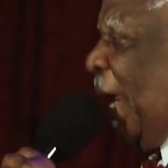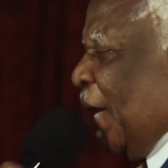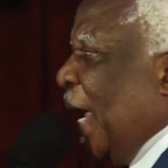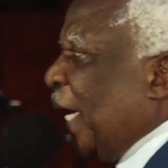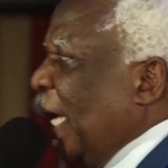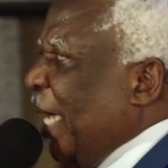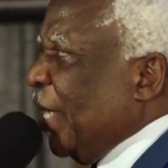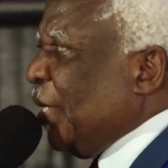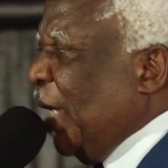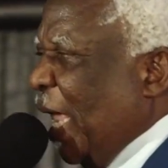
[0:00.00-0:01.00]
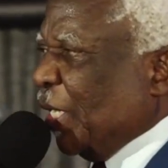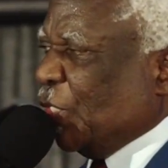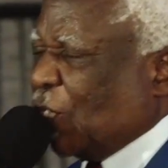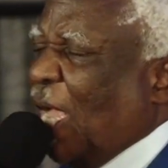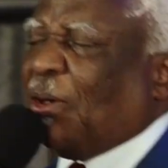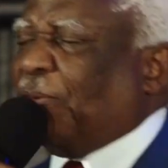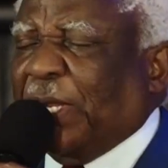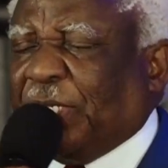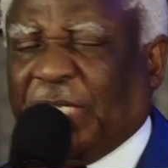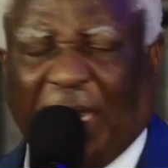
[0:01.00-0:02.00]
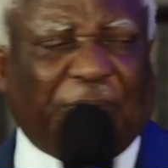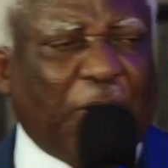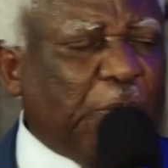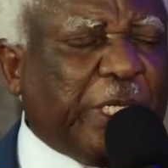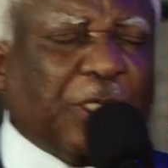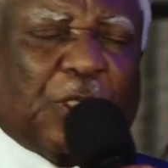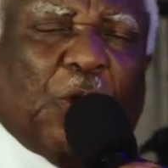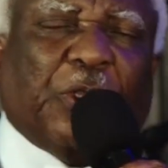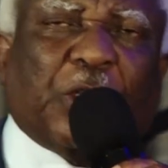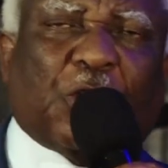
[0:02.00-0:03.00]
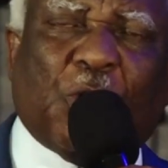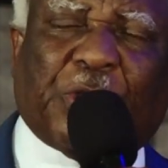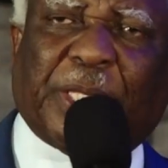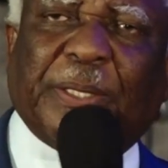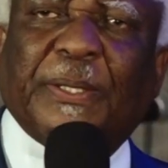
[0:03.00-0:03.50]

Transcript: and act like a child of the devil who doesn't know the truth.